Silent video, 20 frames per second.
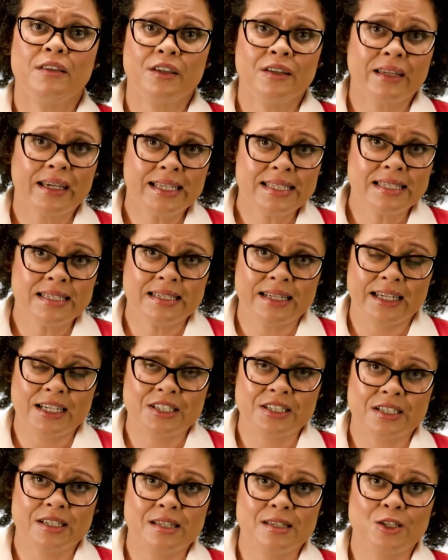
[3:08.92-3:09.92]
The United
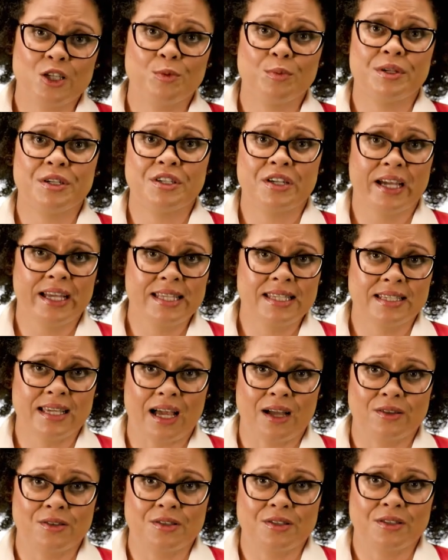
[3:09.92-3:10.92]
Nations Human Rights
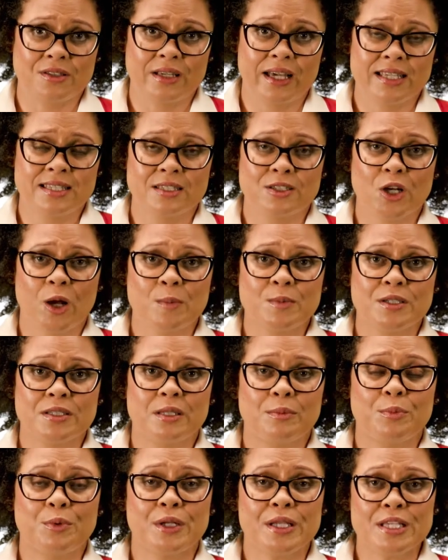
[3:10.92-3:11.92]
Council has adopted
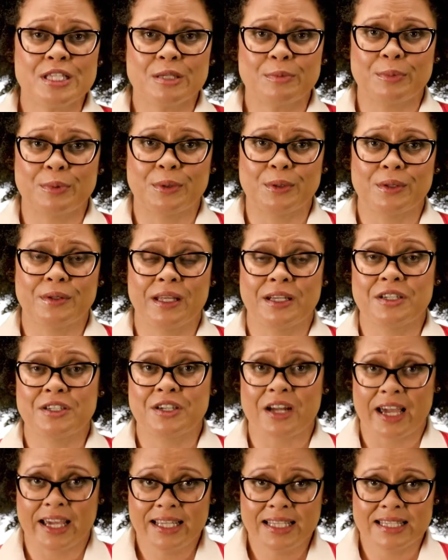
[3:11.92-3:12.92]
the principle
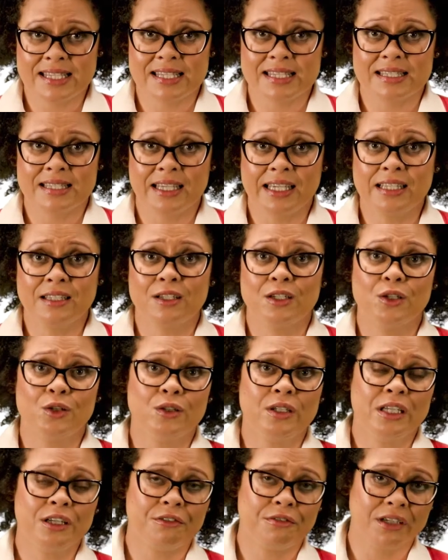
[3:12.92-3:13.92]
that rights,
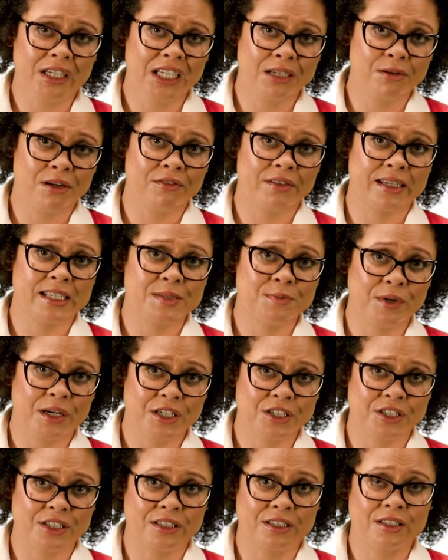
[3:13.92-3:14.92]
including freedom of
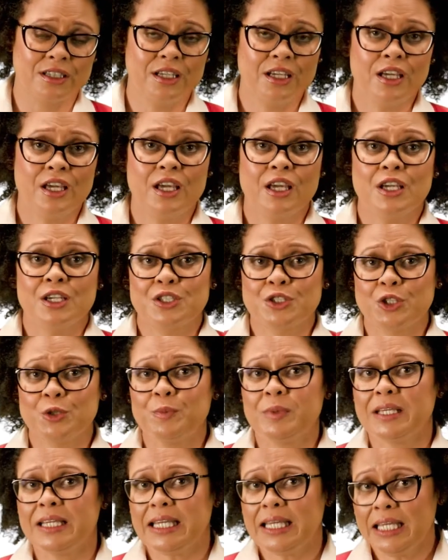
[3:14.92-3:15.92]
expression,
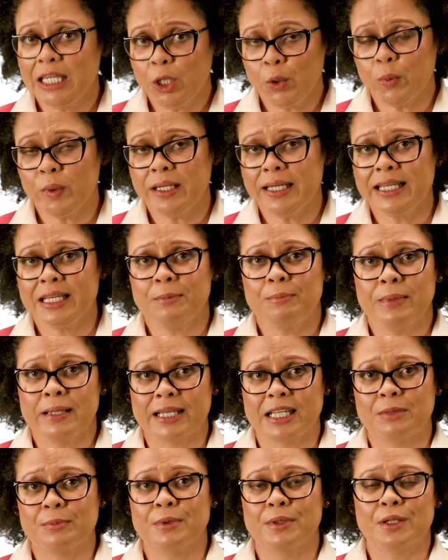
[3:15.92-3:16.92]
should be equally
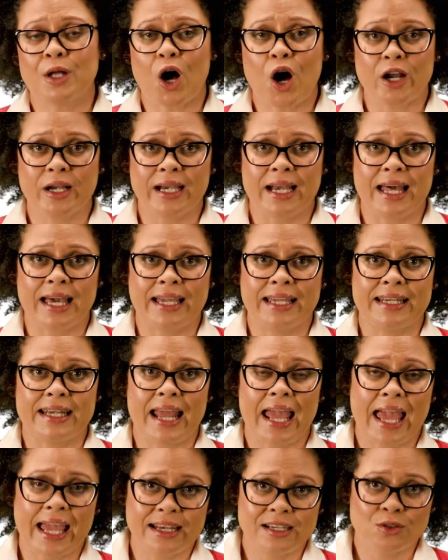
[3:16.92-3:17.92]
applicable
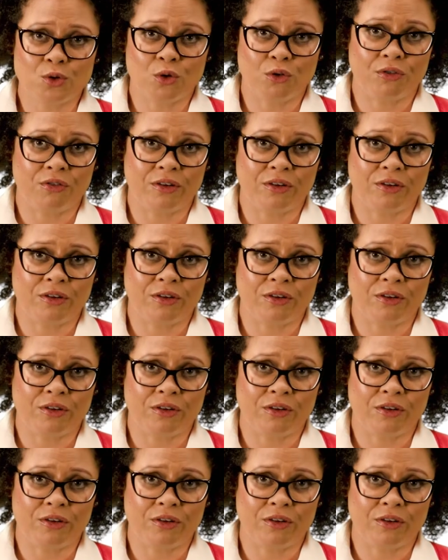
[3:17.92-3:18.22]
online and